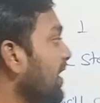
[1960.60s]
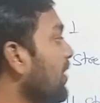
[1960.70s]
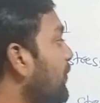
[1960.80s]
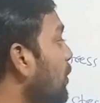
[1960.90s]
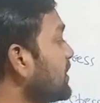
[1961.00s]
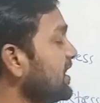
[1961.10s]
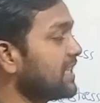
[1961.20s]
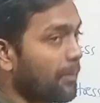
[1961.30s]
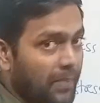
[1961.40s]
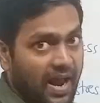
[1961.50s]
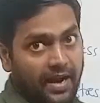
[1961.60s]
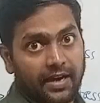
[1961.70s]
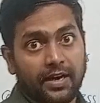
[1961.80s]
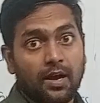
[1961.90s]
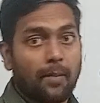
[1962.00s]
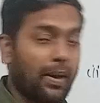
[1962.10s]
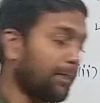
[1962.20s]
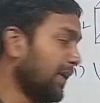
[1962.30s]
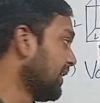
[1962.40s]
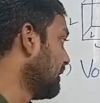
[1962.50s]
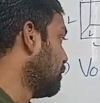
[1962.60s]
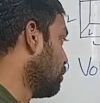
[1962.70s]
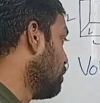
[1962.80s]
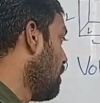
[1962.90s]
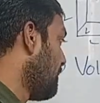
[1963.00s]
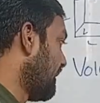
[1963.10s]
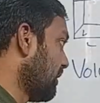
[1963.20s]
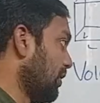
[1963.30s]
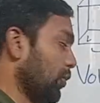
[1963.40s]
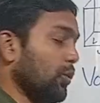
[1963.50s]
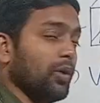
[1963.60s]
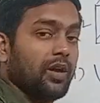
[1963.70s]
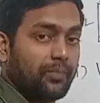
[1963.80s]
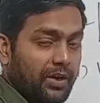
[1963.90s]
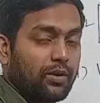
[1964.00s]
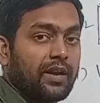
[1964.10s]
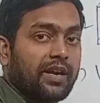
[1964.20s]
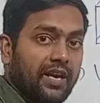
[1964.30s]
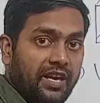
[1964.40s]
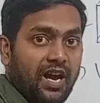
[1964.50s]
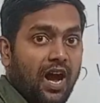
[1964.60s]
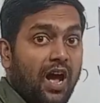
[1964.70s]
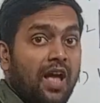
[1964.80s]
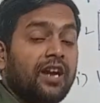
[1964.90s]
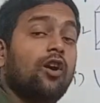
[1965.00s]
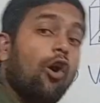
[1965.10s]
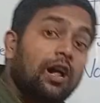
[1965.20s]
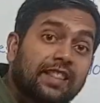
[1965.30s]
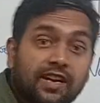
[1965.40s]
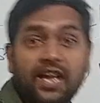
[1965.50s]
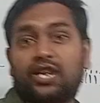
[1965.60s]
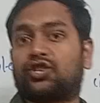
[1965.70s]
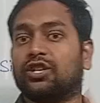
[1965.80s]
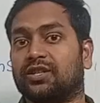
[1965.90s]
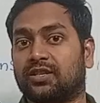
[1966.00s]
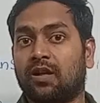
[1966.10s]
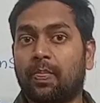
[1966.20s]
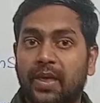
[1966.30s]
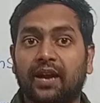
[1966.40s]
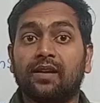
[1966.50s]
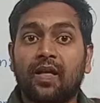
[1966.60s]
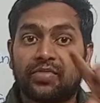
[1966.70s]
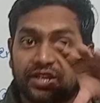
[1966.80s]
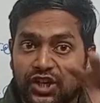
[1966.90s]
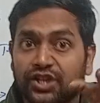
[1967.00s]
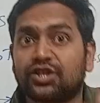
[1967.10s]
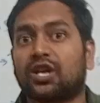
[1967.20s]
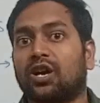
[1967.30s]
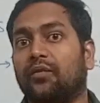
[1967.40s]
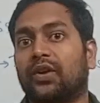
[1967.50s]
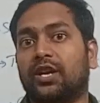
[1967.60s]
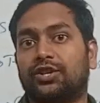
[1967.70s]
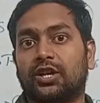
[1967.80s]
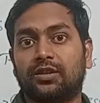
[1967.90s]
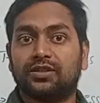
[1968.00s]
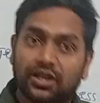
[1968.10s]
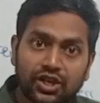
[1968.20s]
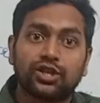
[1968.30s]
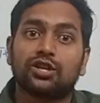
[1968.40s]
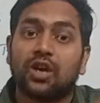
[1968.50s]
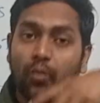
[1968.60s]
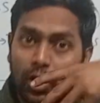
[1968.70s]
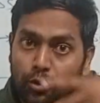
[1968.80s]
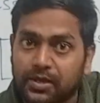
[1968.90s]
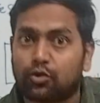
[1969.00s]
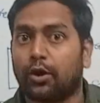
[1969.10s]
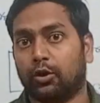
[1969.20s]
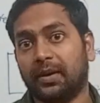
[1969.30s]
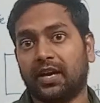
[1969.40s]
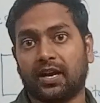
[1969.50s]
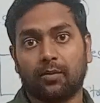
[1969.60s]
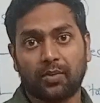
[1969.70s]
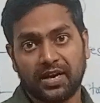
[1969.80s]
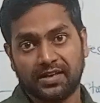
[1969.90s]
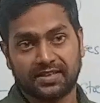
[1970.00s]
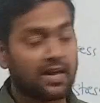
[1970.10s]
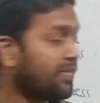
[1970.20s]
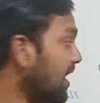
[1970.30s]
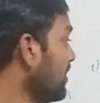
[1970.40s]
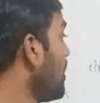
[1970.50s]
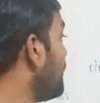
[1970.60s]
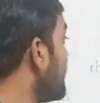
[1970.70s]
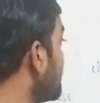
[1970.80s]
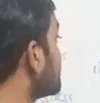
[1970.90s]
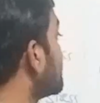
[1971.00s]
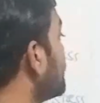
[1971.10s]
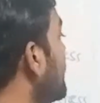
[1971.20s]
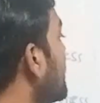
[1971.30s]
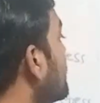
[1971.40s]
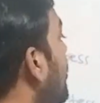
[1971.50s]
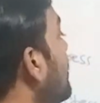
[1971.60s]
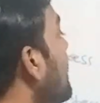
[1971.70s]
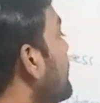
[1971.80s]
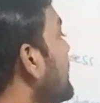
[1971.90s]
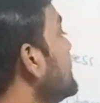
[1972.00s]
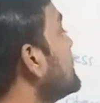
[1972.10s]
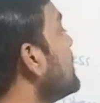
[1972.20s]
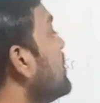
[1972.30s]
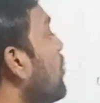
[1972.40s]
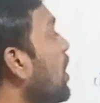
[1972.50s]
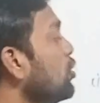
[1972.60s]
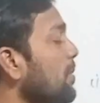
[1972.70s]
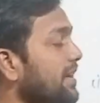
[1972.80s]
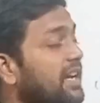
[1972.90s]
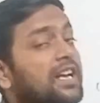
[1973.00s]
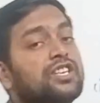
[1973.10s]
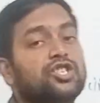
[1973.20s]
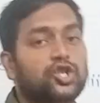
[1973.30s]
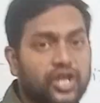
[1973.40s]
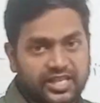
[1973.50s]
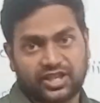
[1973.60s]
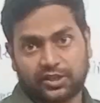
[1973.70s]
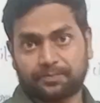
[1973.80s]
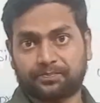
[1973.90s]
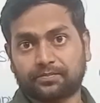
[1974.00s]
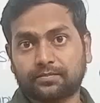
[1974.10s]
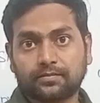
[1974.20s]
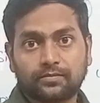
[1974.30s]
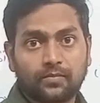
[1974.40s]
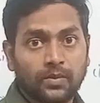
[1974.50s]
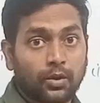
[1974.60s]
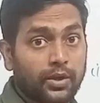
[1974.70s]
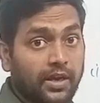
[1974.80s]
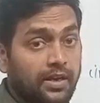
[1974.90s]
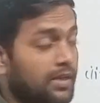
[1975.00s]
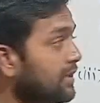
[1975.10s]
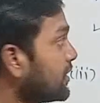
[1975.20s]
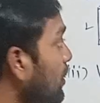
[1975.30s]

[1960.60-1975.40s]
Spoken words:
when a force is applied perpendicular to particular area in all the directions, then the change in the configuration, the change in the volume is going to be taken place. Then we can call that is the volumetric stress. Okay,